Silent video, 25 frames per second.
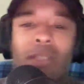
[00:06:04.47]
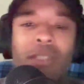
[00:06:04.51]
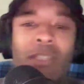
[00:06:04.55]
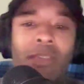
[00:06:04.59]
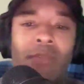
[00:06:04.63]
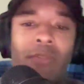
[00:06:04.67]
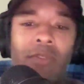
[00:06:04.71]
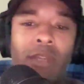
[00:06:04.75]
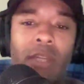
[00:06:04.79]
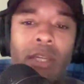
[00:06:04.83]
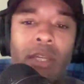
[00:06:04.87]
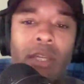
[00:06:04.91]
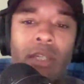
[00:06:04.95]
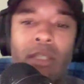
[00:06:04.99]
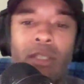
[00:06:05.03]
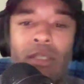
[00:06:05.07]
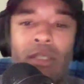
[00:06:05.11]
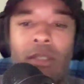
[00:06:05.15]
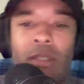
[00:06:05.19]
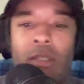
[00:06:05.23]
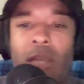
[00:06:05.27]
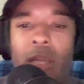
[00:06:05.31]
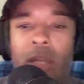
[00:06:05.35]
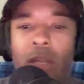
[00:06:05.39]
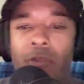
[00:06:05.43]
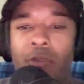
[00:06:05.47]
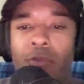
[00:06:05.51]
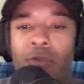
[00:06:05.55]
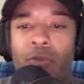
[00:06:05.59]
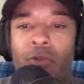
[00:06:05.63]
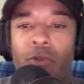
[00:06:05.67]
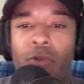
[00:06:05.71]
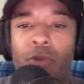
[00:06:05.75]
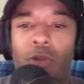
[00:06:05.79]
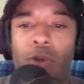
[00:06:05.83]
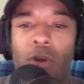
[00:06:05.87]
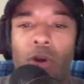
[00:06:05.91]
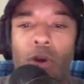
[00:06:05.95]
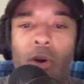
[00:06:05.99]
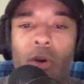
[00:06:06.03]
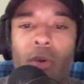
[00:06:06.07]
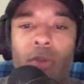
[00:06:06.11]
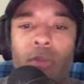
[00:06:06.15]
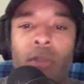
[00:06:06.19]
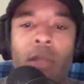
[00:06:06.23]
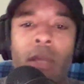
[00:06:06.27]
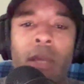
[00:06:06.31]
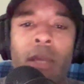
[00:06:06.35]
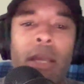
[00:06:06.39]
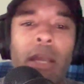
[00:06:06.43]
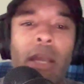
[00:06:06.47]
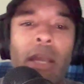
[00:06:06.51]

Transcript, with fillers: seven catches, 84 yards,